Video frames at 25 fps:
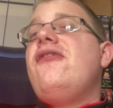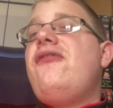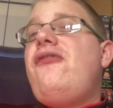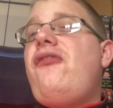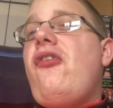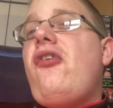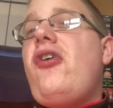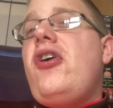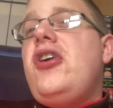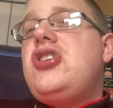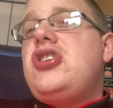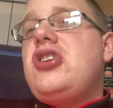
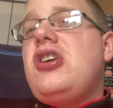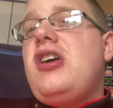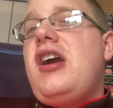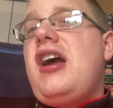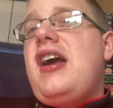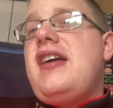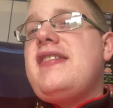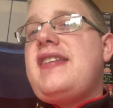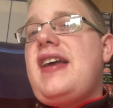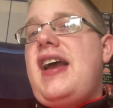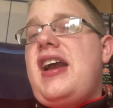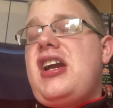Voyager
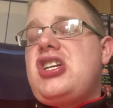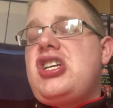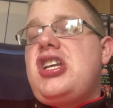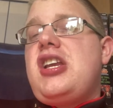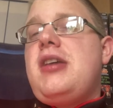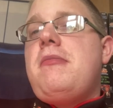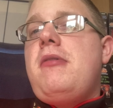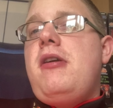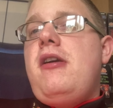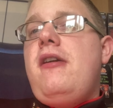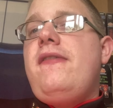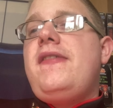has
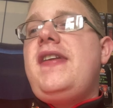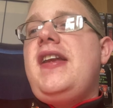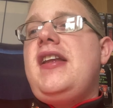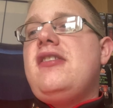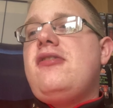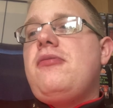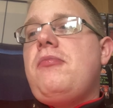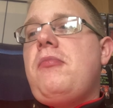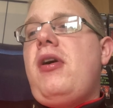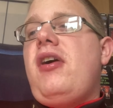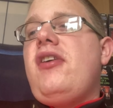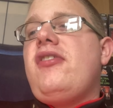actually moved
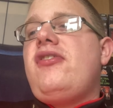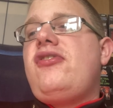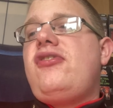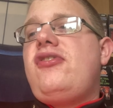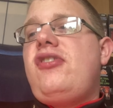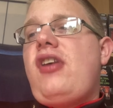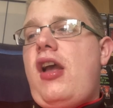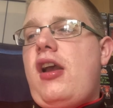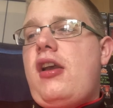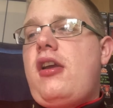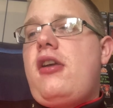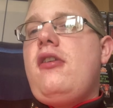into my
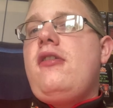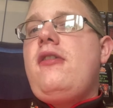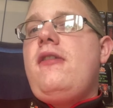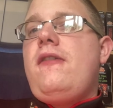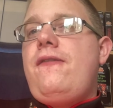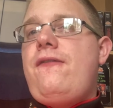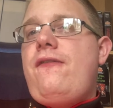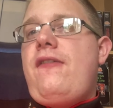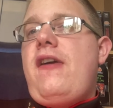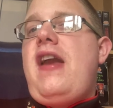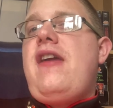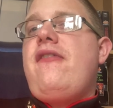
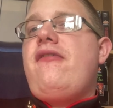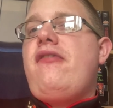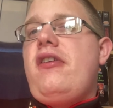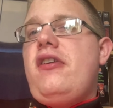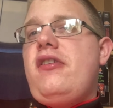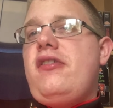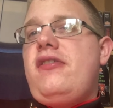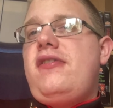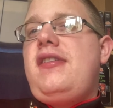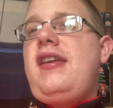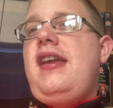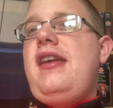second
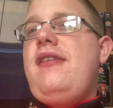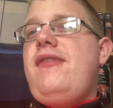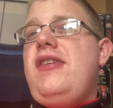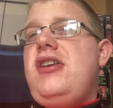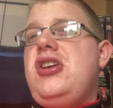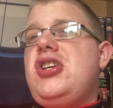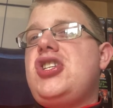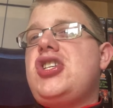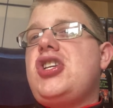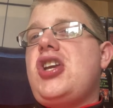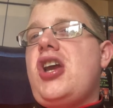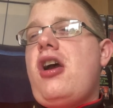favourite
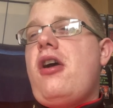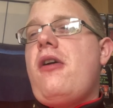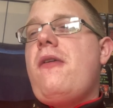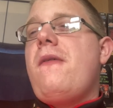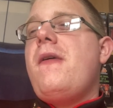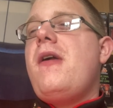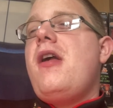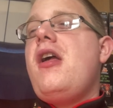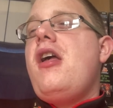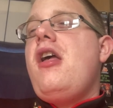TV show.